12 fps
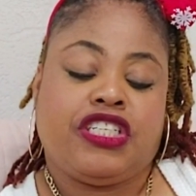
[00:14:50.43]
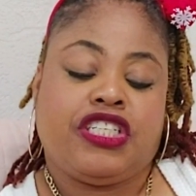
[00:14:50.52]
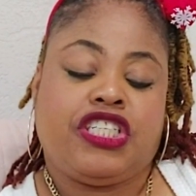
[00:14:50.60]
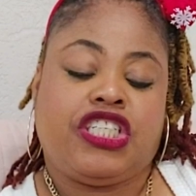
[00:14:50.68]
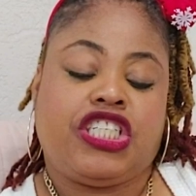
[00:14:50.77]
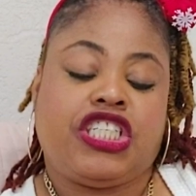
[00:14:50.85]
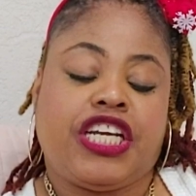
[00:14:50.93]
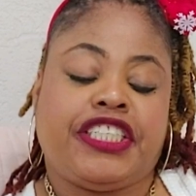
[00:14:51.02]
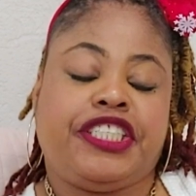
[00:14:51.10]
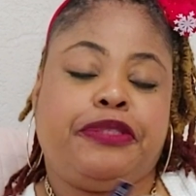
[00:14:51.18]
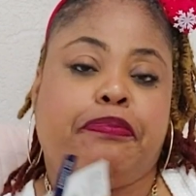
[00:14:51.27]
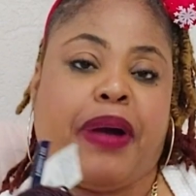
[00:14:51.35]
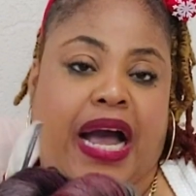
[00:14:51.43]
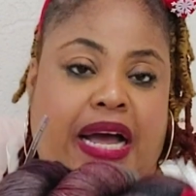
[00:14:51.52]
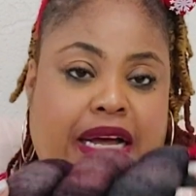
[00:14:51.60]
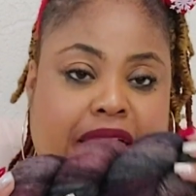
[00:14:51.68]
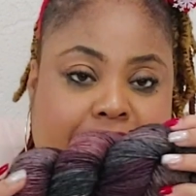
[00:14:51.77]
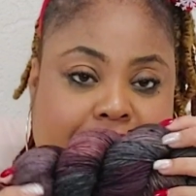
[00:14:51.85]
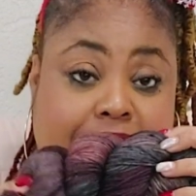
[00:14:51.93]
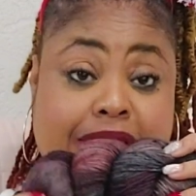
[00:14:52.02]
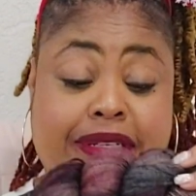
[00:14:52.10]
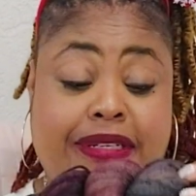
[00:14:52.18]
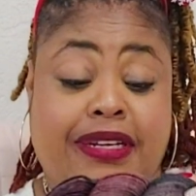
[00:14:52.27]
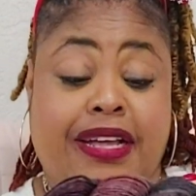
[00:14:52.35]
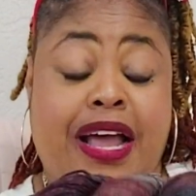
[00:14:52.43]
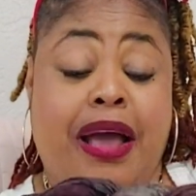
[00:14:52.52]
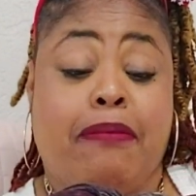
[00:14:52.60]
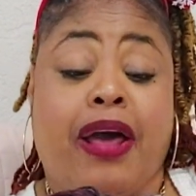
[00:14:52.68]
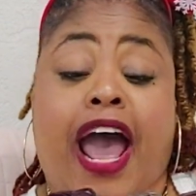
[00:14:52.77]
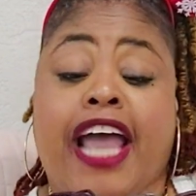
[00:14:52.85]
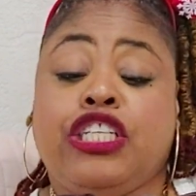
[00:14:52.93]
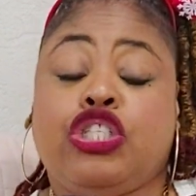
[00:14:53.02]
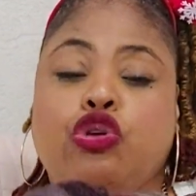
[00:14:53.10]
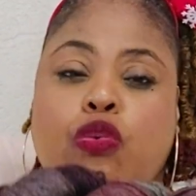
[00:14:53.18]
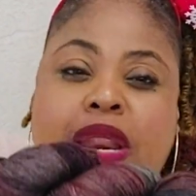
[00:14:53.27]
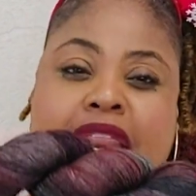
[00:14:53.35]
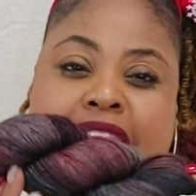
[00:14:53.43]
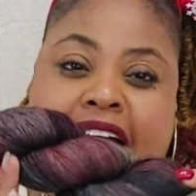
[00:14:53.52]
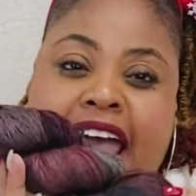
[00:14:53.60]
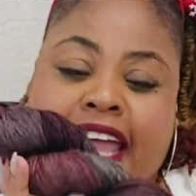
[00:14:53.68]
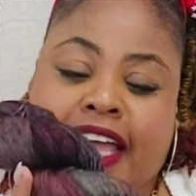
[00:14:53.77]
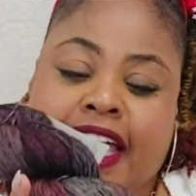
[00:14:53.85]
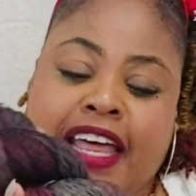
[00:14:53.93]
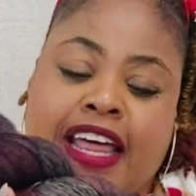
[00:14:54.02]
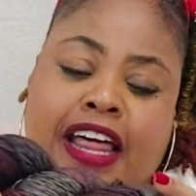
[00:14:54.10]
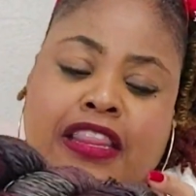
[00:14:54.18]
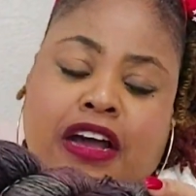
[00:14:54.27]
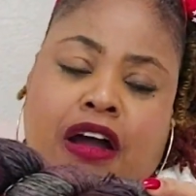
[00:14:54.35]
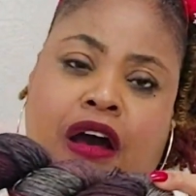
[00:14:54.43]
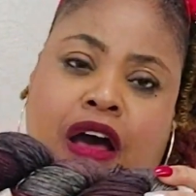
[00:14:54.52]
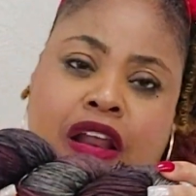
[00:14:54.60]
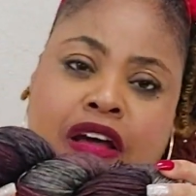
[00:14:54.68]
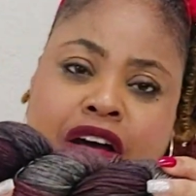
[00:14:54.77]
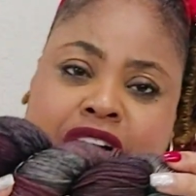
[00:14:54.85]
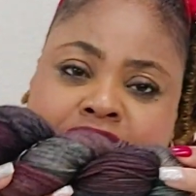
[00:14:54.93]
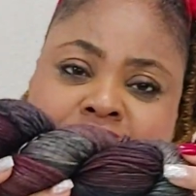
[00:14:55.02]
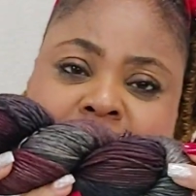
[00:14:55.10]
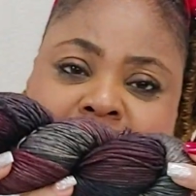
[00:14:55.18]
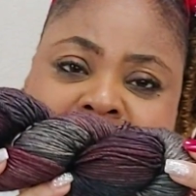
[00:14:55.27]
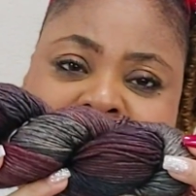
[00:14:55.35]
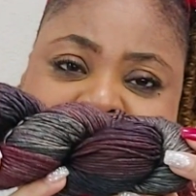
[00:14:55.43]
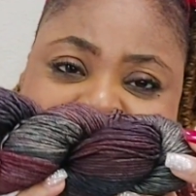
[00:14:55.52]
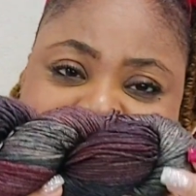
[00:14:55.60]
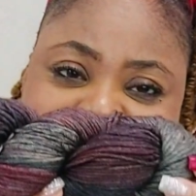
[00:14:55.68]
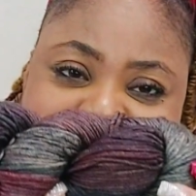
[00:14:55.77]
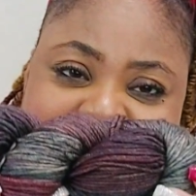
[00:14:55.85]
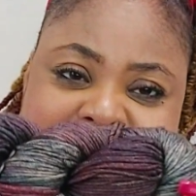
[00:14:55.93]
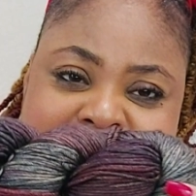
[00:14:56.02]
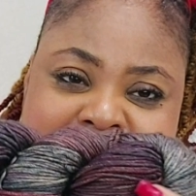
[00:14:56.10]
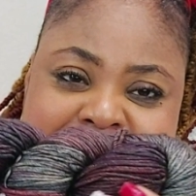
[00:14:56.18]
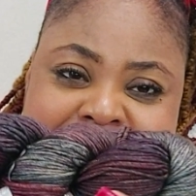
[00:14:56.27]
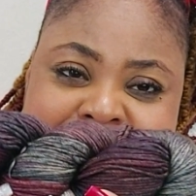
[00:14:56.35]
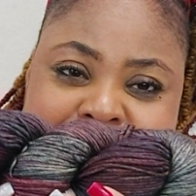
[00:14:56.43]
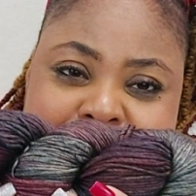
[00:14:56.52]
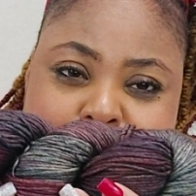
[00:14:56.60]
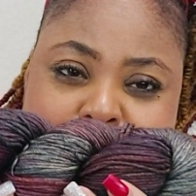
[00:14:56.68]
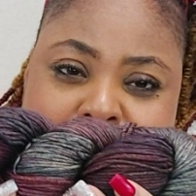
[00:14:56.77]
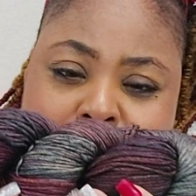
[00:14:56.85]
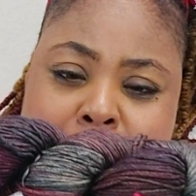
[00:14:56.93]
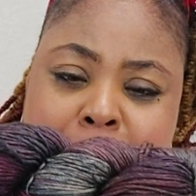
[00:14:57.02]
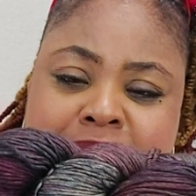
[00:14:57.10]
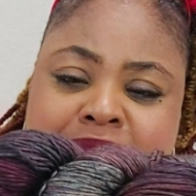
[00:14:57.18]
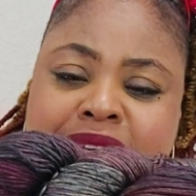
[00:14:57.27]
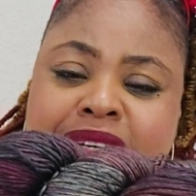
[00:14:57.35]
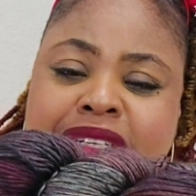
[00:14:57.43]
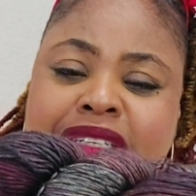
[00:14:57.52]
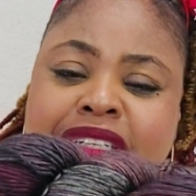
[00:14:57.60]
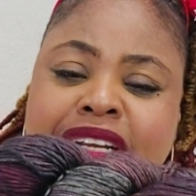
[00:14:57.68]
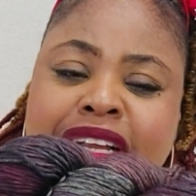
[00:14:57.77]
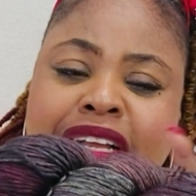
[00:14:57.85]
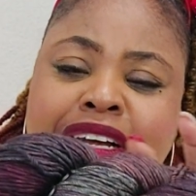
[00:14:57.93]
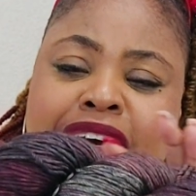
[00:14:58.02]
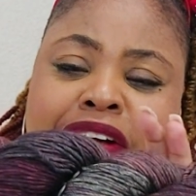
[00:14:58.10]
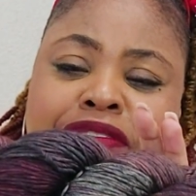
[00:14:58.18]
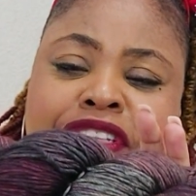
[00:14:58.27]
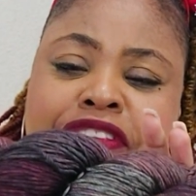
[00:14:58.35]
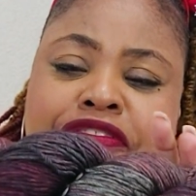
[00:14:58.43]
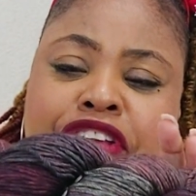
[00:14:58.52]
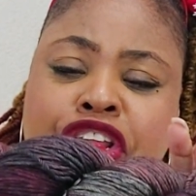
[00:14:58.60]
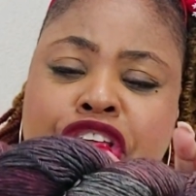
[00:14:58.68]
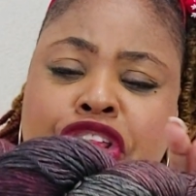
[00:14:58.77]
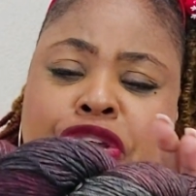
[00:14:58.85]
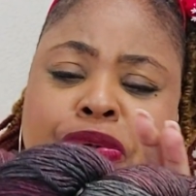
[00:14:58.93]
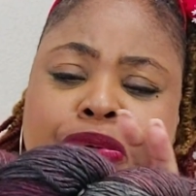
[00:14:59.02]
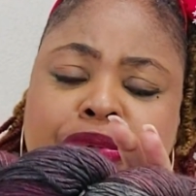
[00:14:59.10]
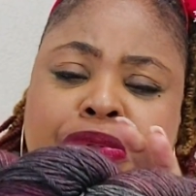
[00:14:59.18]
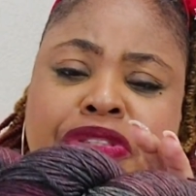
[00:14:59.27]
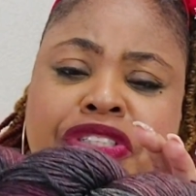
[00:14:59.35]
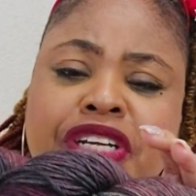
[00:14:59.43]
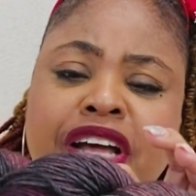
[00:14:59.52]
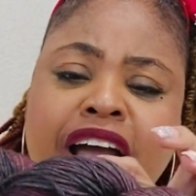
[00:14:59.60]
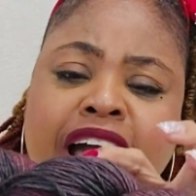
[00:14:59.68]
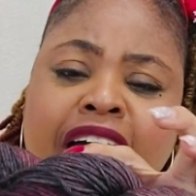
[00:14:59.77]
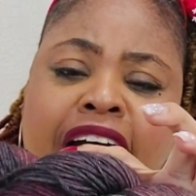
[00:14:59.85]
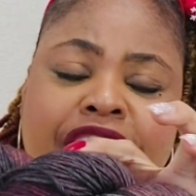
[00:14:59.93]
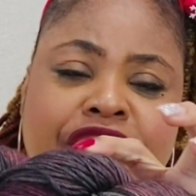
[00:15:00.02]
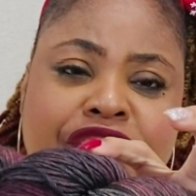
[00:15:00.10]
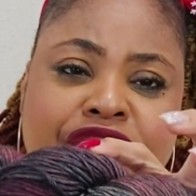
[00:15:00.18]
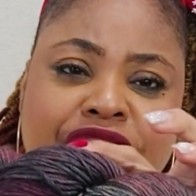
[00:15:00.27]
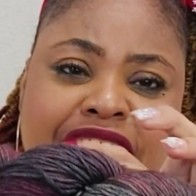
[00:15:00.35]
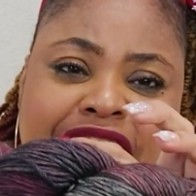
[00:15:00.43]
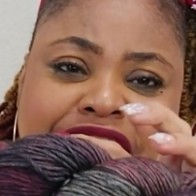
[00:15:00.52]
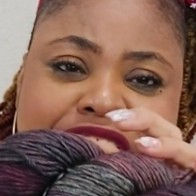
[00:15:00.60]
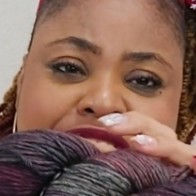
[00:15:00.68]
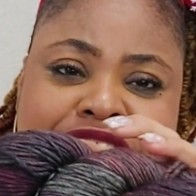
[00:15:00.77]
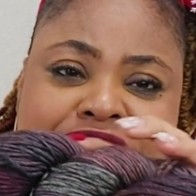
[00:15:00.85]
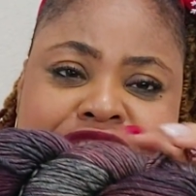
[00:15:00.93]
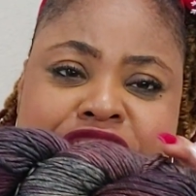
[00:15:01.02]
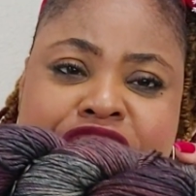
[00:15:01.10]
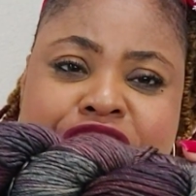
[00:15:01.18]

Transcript: Chispa. But I do like the colors in it. the purple of different hues and the grays of different